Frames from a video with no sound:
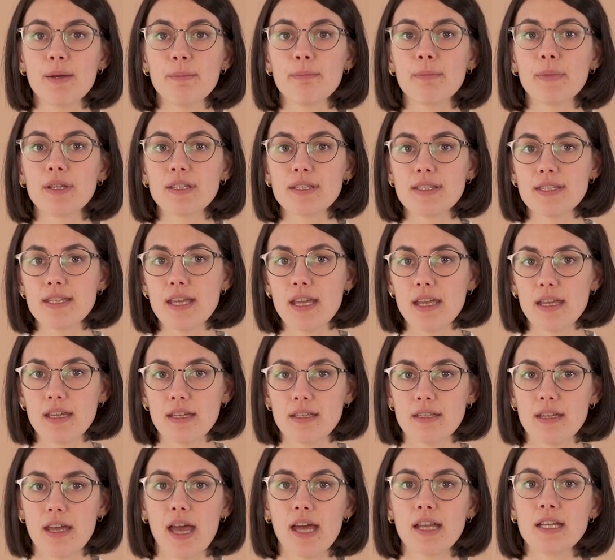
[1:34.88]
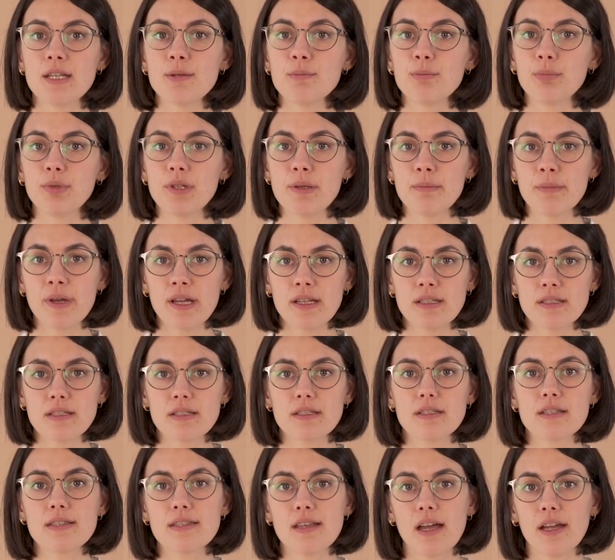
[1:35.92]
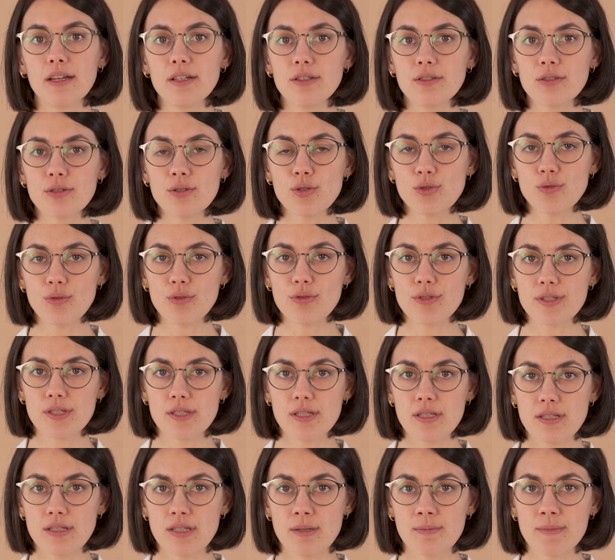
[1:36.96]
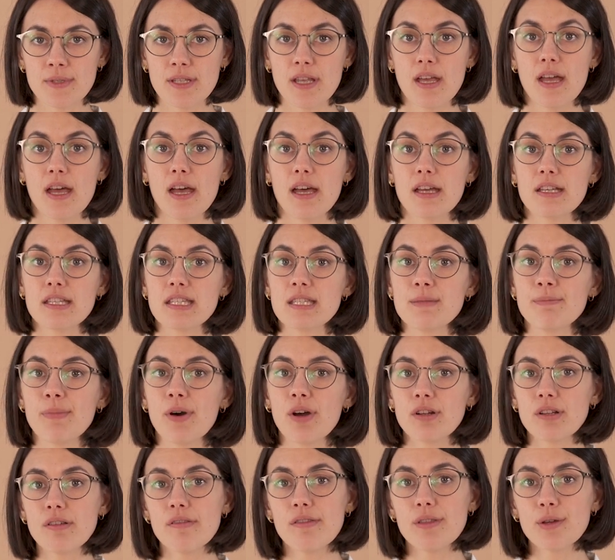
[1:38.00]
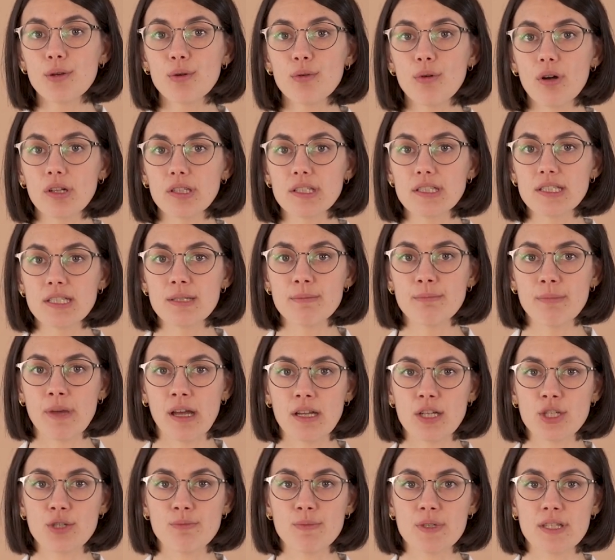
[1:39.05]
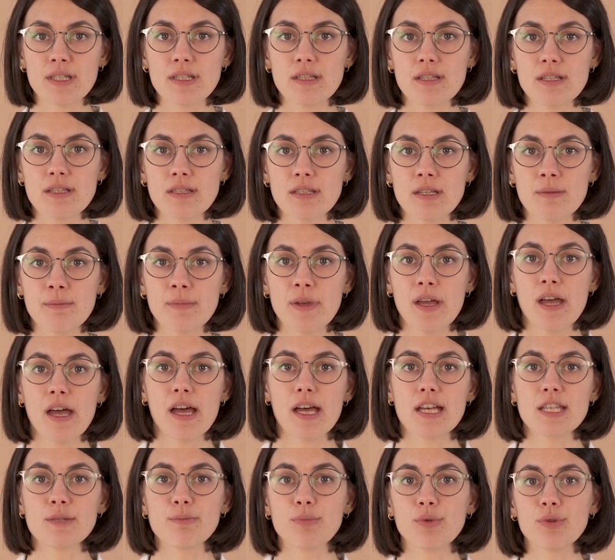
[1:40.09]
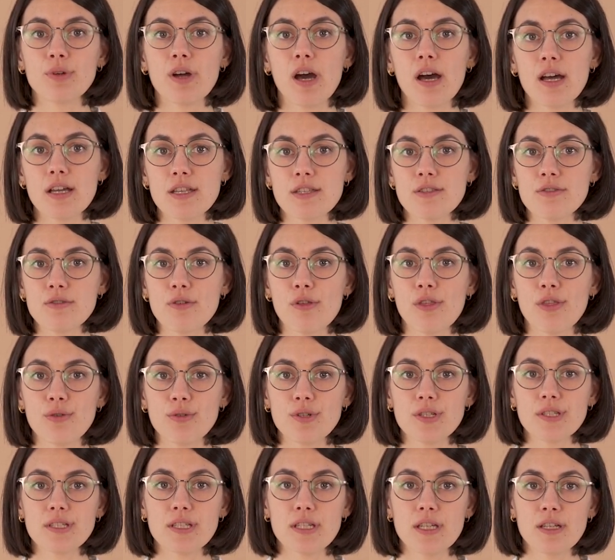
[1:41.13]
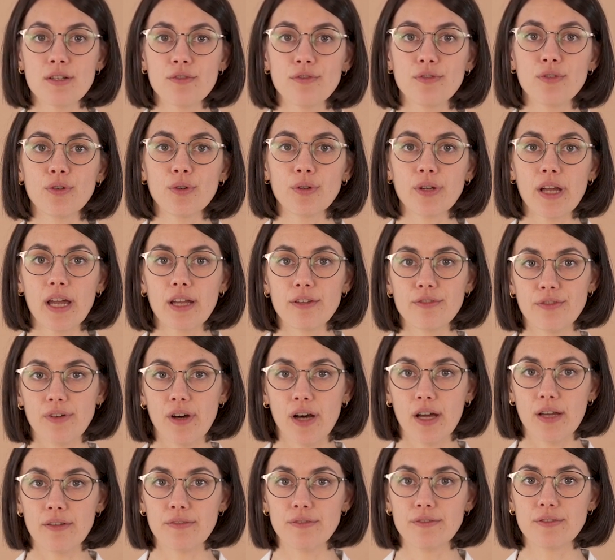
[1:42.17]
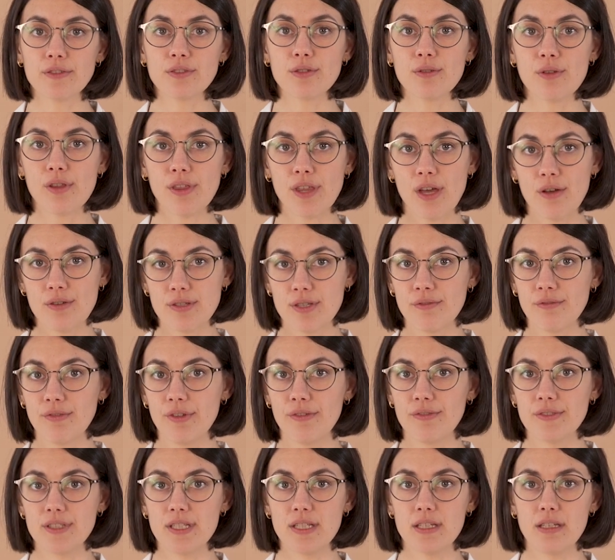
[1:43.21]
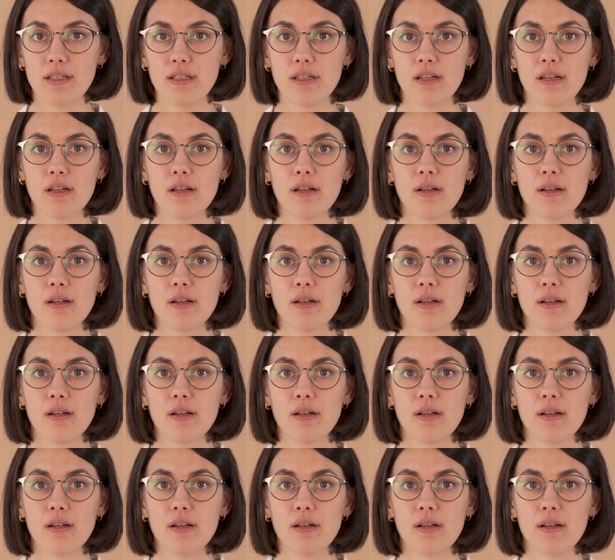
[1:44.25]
maintain, and implement design control systems as part of the quality management system as per ISO 13485-2015.